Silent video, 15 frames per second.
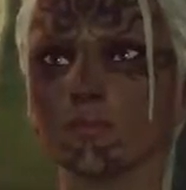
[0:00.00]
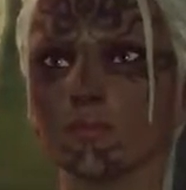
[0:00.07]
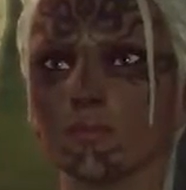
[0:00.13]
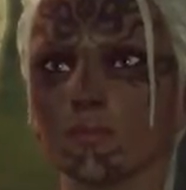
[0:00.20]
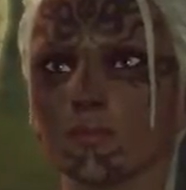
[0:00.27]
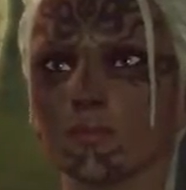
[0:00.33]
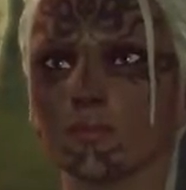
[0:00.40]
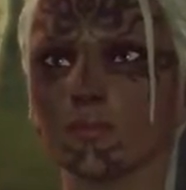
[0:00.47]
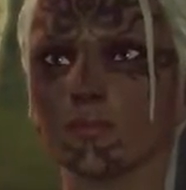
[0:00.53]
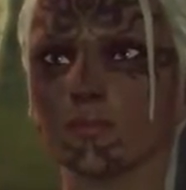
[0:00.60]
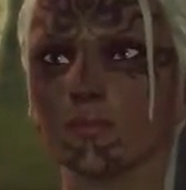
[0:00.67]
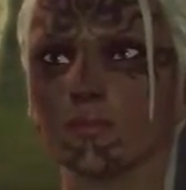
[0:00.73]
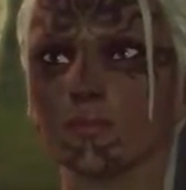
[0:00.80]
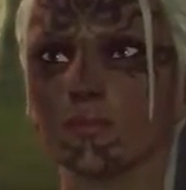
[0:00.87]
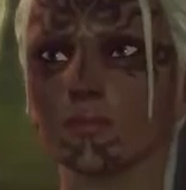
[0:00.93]
am
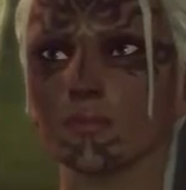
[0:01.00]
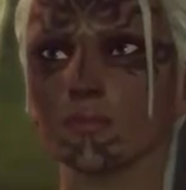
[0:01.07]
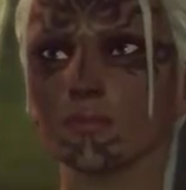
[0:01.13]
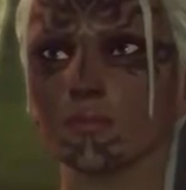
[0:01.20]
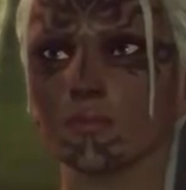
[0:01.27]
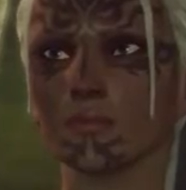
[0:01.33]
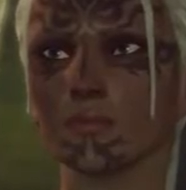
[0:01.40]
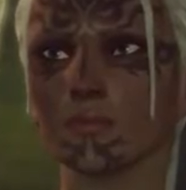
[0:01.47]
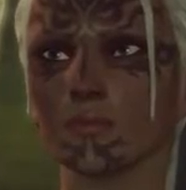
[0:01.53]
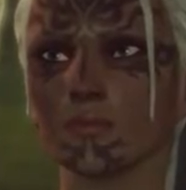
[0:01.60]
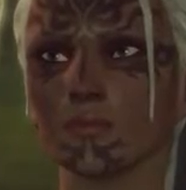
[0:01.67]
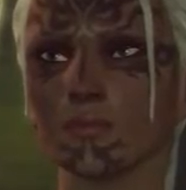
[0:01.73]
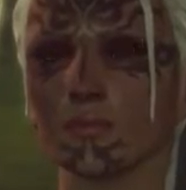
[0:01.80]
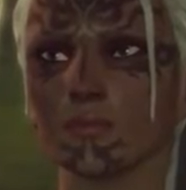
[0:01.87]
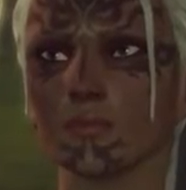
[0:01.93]
simply trying to stay
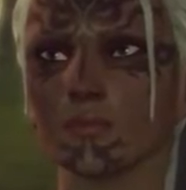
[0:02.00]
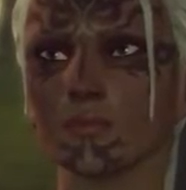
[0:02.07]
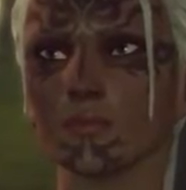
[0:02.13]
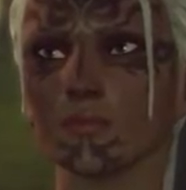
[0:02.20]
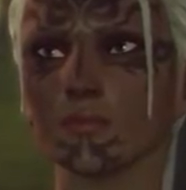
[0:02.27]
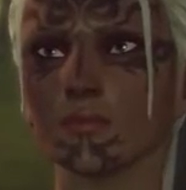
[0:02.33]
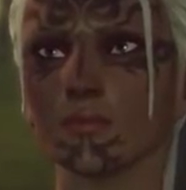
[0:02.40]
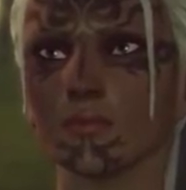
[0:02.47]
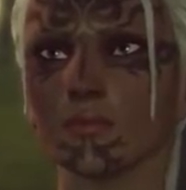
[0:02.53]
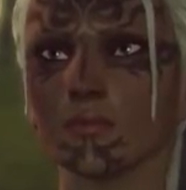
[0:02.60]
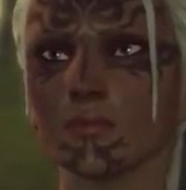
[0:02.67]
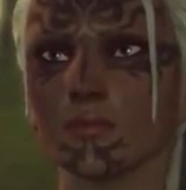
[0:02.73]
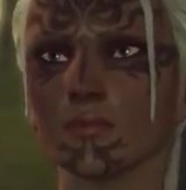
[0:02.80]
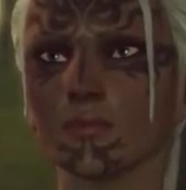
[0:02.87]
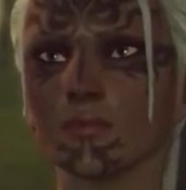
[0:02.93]
alive. You do not see
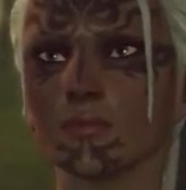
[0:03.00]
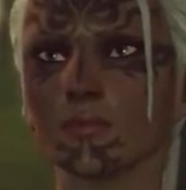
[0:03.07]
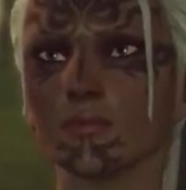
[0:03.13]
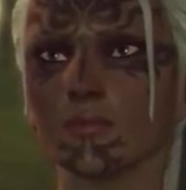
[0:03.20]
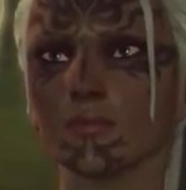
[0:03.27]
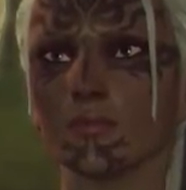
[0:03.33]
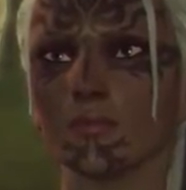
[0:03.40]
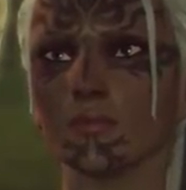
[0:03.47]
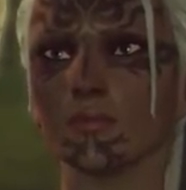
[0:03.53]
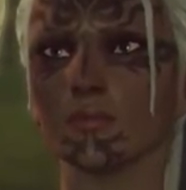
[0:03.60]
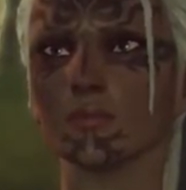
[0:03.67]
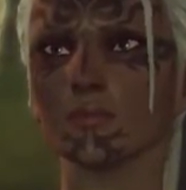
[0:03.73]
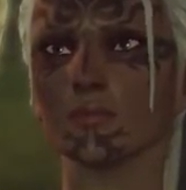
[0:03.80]
me fleeing, do you?